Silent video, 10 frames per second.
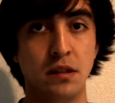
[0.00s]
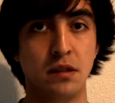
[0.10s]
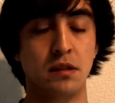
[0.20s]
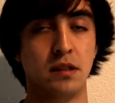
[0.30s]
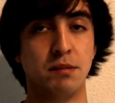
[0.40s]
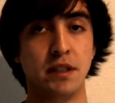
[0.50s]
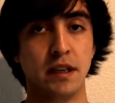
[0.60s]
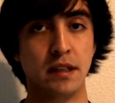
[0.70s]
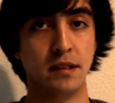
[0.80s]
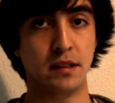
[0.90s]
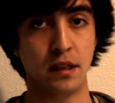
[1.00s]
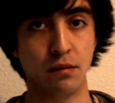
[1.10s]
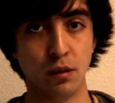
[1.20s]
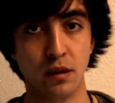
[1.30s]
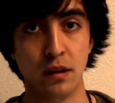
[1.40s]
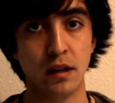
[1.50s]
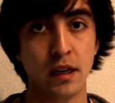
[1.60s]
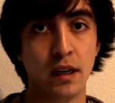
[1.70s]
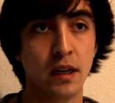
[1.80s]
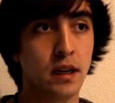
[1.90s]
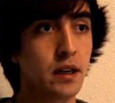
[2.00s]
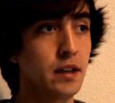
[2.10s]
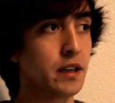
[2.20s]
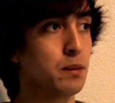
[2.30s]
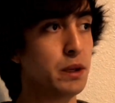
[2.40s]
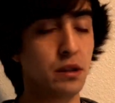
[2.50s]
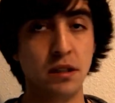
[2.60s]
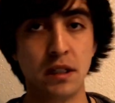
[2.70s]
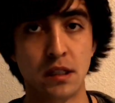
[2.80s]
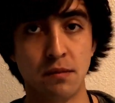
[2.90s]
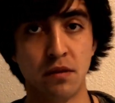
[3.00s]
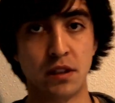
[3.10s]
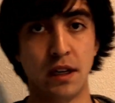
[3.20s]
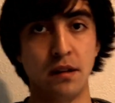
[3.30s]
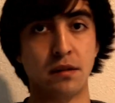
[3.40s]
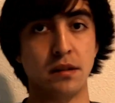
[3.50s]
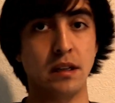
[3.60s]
into some of the guns that we're going to be using in some of our channels.